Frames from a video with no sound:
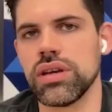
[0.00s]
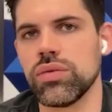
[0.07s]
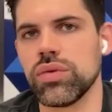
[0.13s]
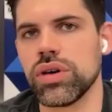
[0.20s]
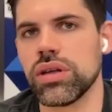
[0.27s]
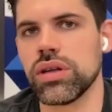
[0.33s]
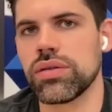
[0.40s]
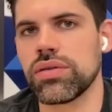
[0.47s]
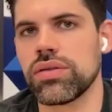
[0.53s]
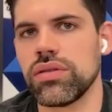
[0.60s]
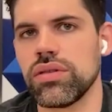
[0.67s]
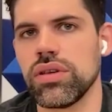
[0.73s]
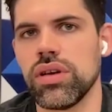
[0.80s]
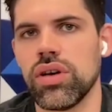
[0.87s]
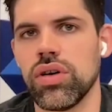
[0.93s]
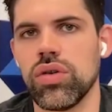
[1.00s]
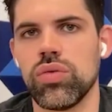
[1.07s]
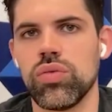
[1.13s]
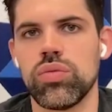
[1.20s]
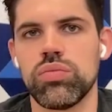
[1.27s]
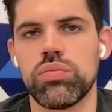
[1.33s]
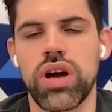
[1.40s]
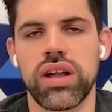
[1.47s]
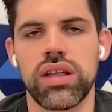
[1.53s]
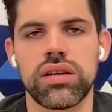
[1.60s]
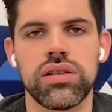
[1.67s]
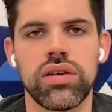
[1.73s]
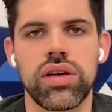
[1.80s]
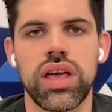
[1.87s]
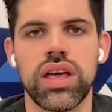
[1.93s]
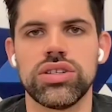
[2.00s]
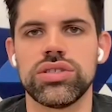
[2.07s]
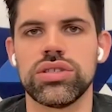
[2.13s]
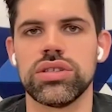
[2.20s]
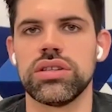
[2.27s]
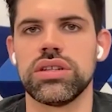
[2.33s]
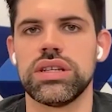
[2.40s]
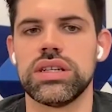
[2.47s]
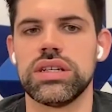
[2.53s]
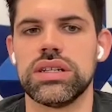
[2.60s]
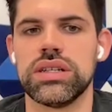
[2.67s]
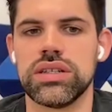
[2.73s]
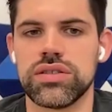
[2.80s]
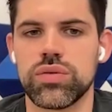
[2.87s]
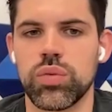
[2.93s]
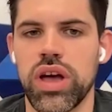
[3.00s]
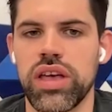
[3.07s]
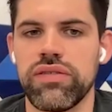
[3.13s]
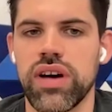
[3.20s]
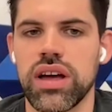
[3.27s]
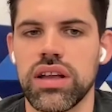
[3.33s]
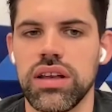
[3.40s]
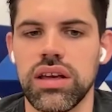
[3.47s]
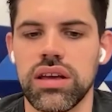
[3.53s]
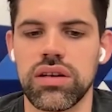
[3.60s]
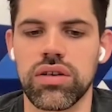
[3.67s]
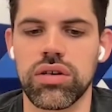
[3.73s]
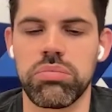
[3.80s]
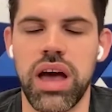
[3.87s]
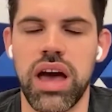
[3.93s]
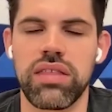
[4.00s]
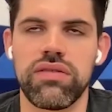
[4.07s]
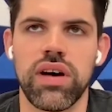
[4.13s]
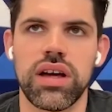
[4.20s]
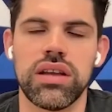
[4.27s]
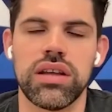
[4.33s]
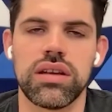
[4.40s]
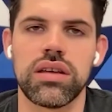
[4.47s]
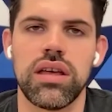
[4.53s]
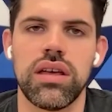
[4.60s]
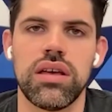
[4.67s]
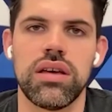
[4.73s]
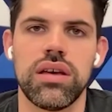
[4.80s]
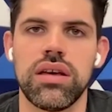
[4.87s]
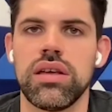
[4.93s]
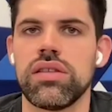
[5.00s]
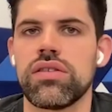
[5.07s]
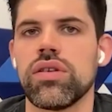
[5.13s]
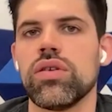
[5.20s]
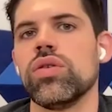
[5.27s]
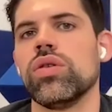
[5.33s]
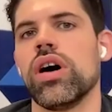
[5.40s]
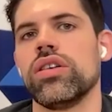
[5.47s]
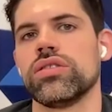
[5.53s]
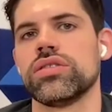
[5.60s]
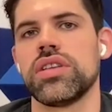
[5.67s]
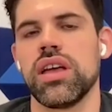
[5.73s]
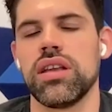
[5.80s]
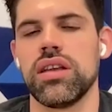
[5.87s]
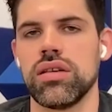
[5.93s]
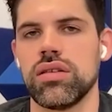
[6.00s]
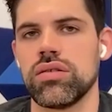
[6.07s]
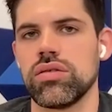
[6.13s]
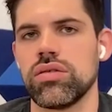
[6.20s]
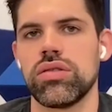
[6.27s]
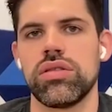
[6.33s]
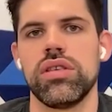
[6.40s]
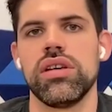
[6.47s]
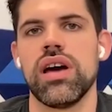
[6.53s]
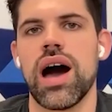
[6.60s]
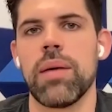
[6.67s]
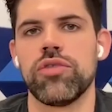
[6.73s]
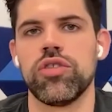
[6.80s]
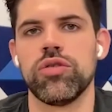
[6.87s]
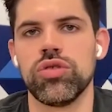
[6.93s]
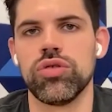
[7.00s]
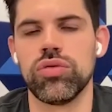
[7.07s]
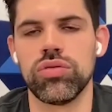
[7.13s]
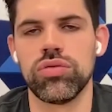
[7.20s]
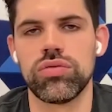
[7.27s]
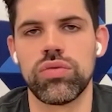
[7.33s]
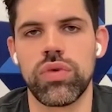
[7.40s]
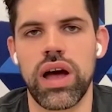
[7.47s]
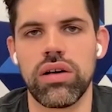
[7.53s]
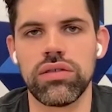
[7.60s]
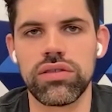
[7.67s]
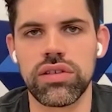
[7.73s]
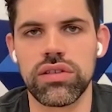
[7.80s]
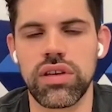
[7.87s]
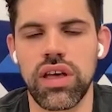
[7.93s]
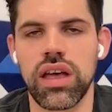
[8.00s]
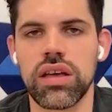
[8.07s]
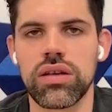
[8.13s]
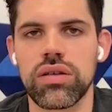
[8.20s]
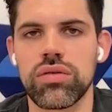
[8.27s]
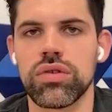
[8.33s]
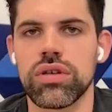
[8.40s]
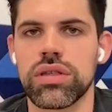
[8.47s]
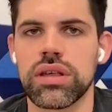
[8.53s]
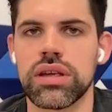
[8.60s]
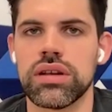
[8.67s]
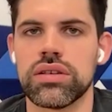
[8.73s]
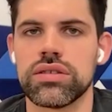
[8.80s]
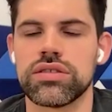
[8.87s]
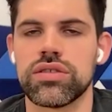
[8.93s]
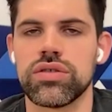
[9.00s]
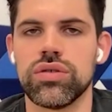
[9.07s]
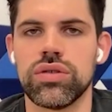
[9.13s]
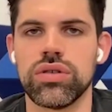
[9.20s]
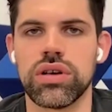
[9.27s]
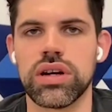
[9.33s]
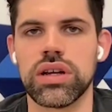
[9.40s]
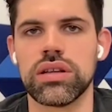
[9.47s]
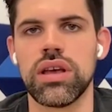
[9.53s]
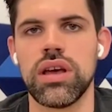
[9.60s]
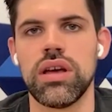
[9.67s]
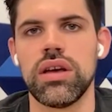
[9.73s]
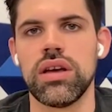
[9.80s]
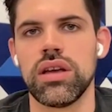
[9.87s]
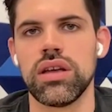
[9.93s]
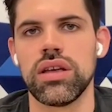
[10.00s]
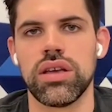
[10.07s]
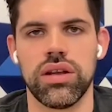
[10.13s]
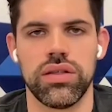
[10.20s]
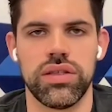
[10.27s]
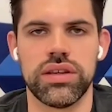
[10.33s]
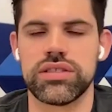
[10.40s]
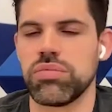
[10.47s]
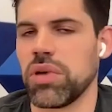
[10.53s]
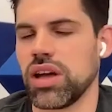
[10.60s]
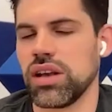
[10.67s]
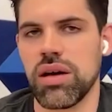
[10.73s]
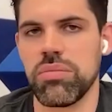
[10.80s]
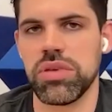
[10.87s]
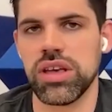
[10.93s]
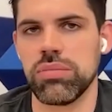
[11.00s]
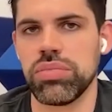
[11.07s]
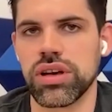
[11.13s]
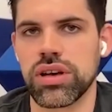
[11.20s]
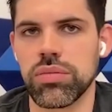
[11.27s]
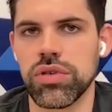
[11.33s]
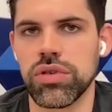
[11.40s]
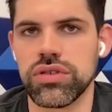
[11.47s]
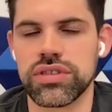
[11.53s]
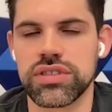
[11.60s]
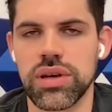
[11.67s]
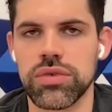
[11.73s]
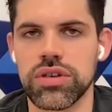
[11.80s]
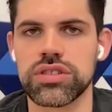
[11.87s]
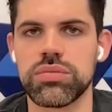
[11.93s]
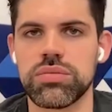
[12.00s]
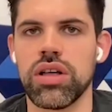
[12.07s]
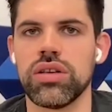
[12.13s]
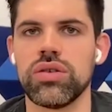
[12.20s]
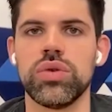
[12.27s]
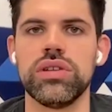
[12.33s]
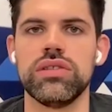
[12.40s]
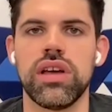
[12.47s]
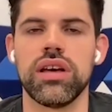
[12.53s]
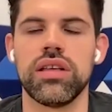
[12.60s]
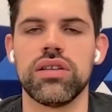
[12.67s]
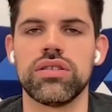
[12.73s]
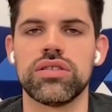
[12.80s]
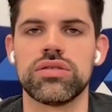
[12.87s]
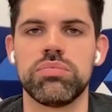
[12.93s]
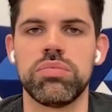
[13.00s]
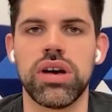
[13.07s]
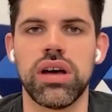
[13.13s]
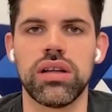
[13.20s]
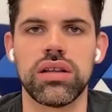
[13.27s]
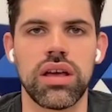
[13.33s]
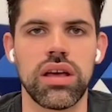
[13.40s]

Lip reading: with, product location is wayfinding or pathfinding. So understanding the optimal route to take within a store. And this might not be applicable to some of your smaller retailers, but